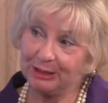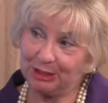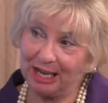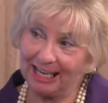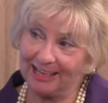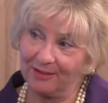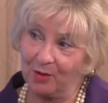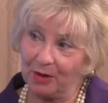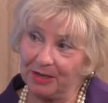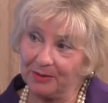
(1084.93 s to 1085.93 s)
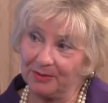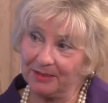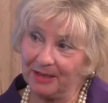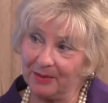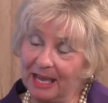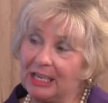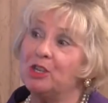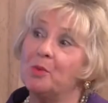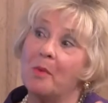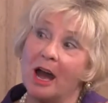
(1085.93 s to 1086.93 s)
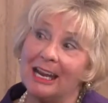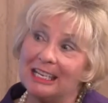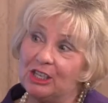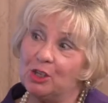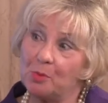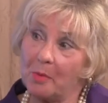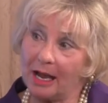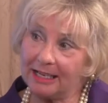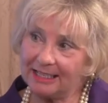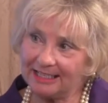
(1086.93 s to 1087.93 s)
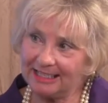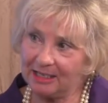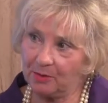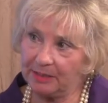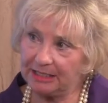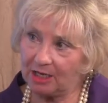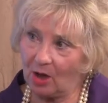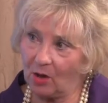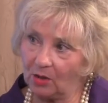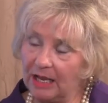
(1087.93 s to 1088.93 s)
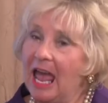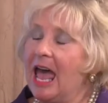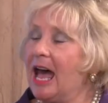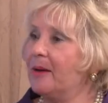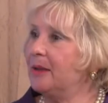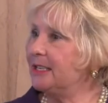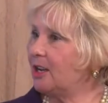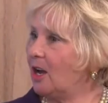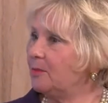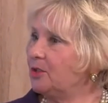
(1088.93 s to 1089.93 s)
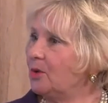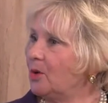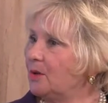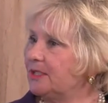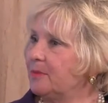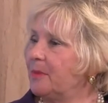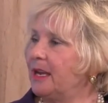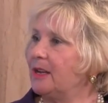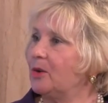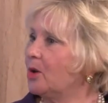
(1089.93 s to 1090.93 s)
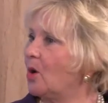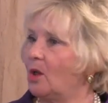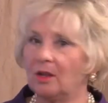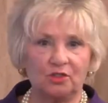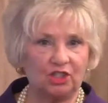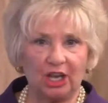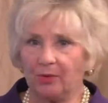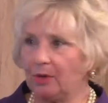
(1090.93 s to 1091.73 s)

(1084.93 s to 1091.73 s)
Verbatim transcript: checking for you." Right. Okay. Do you mind? Do you mind continuing right. to hold? How many times you call somebody or call a general